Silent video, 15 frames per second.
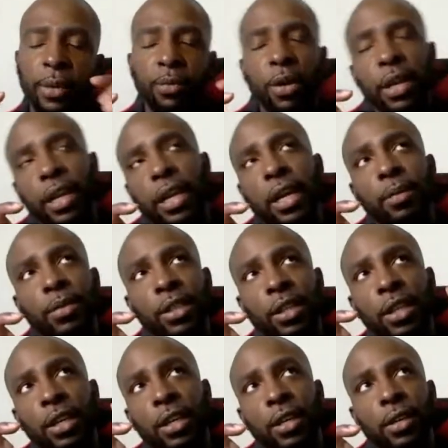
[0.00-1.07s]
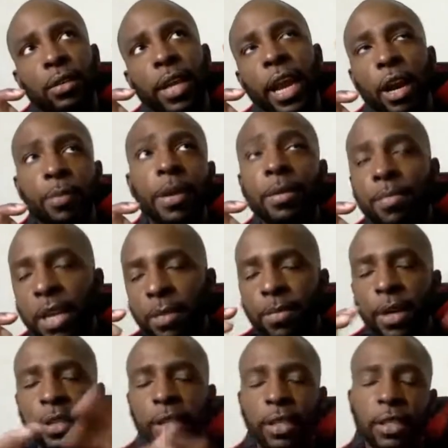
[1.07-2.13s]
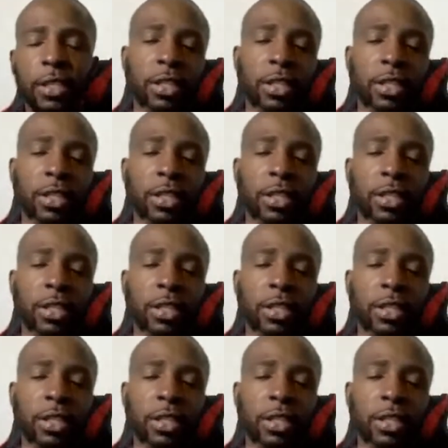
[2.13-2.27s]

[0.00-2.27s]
when it comes to the Airbnb business,